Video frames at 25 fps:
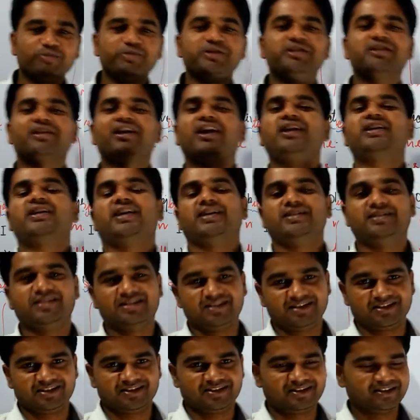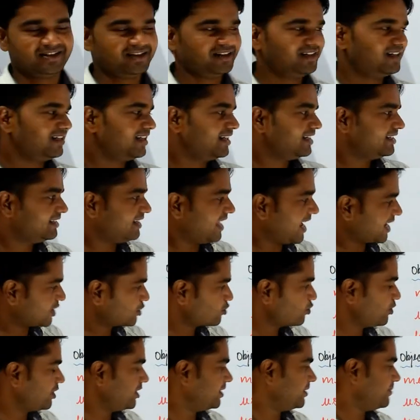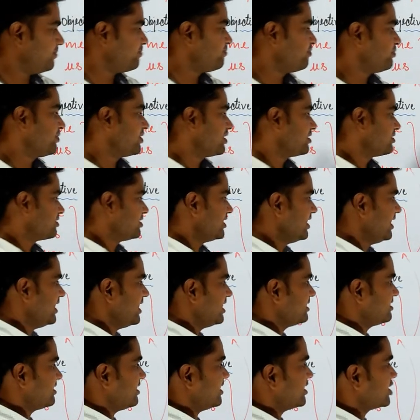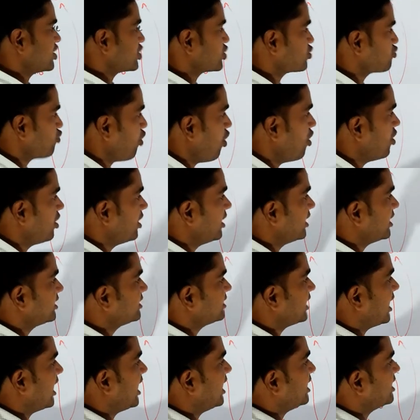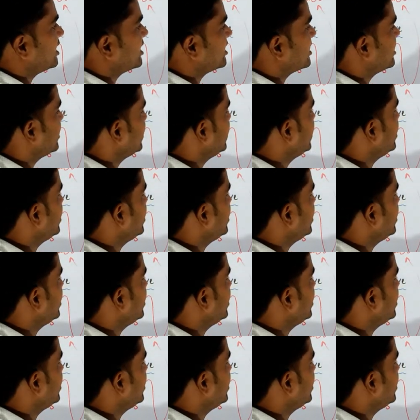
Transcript: will be the right answer. Next one. She is stronger than